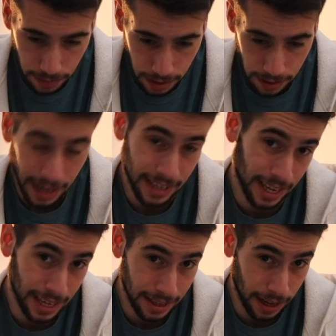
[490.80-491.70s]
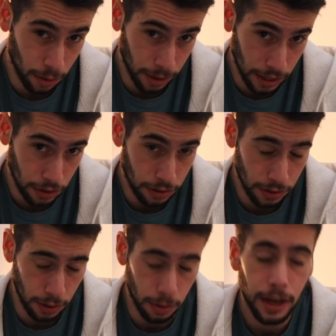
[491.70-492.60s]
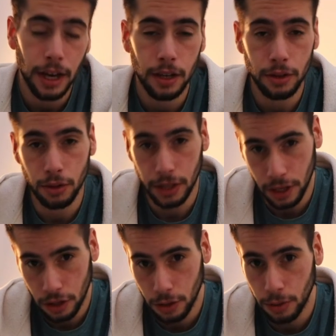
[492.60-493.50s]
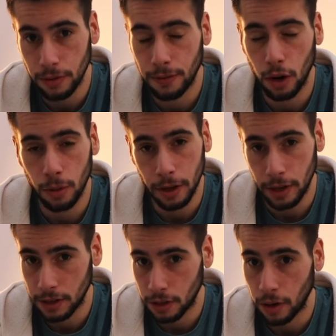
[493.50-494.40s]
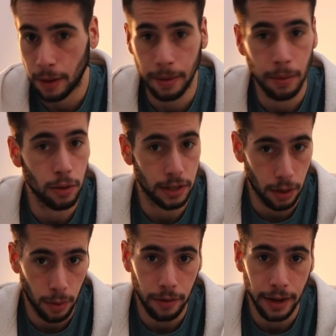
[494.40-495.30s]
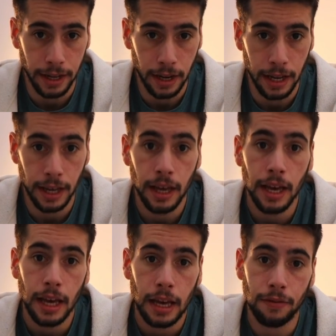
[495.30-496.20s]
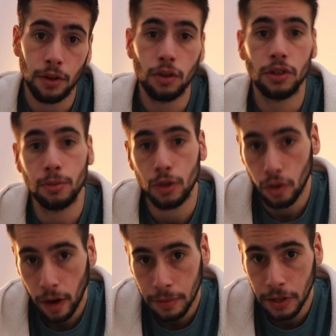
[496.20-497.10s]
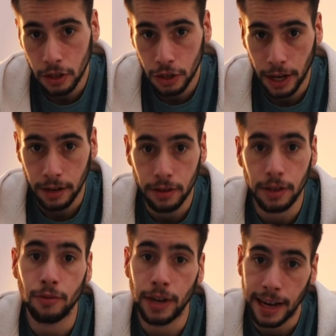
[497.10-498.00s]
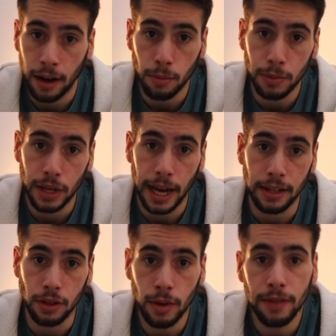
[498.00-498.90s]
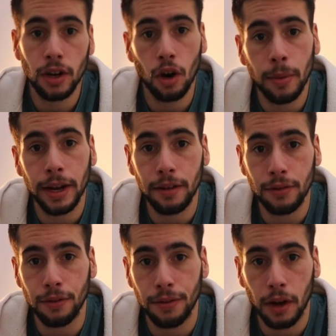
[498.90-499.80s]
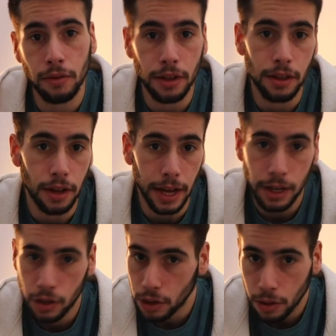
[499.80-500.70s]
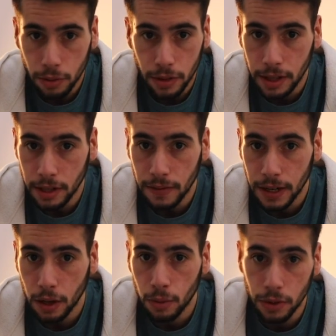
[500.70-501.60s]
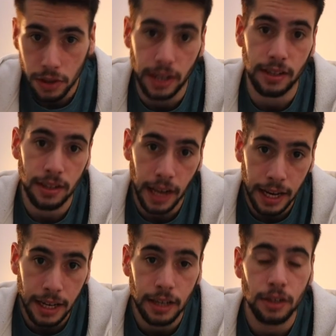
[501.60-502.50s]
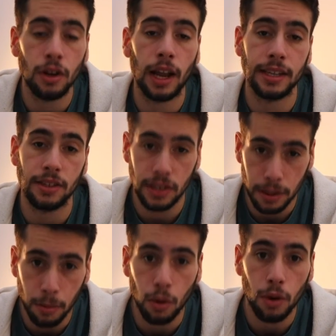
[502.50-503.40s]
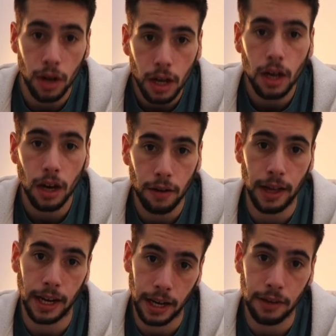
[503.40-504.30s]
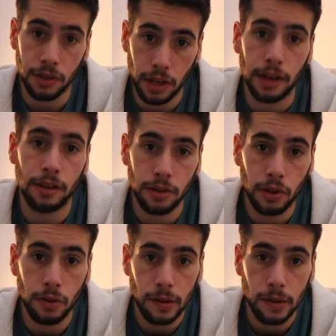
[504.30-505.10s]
that I take in that location. So do stay tuned, follow me on Instagram, I post there quite regularly. If not, subscribe to this channel, it really helps, and do leave a comment if you found that the intro to this video was entertaining and you'd like to see more of that kind of style. So